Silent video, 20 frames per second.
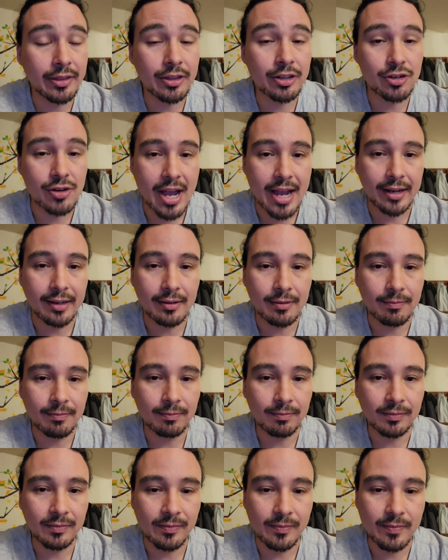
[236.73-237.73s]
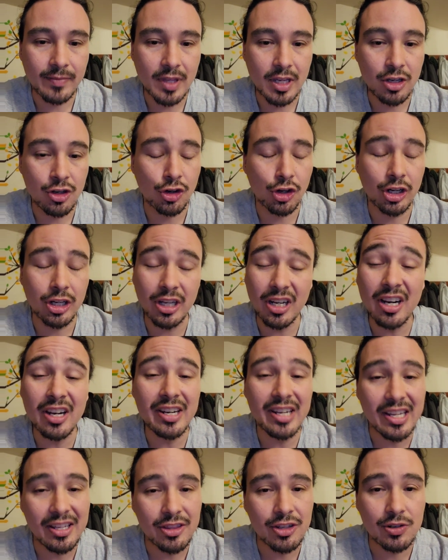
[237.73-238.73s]
the dragon. You're going to
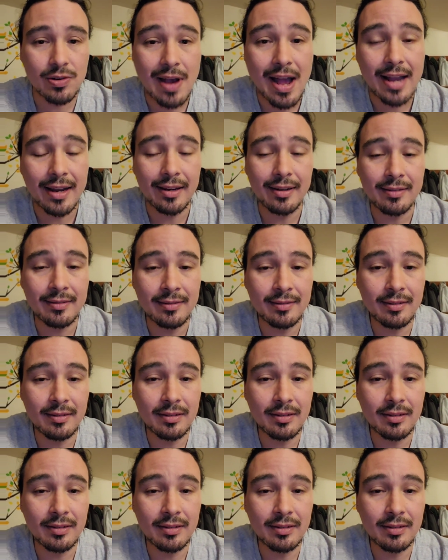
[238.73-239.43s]
need the dragon